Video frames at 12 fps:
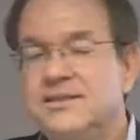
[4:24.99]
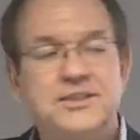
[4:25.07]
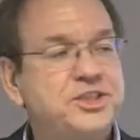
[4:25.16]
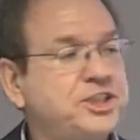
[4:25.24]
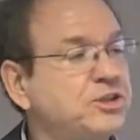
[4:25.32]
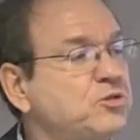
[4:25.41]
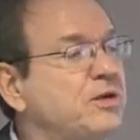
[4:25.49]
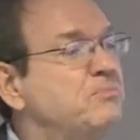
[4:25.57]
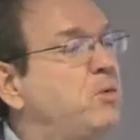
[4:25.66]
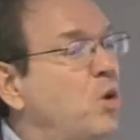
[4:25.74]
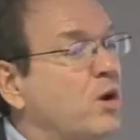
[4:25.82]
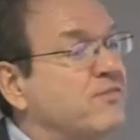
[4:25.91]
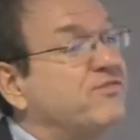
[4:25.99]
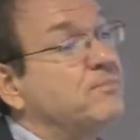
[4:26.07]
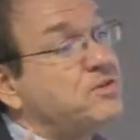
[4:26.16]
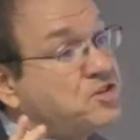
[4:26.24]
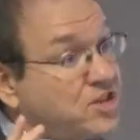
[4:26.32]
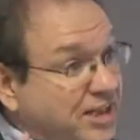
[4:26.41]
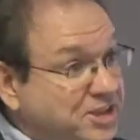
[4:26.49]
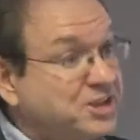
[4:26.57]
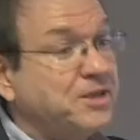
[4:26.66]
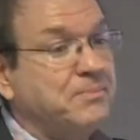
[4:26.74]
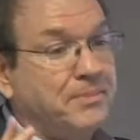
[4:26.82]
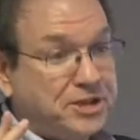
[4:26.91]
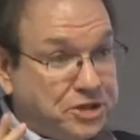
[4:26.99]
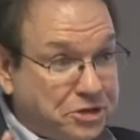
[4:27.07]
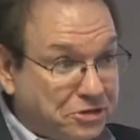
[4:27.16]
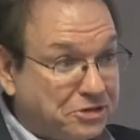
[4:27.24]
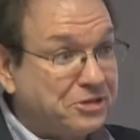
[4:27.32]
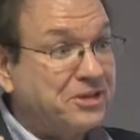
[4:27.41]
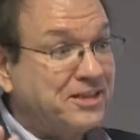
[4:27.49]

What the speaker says: Children born from such mature,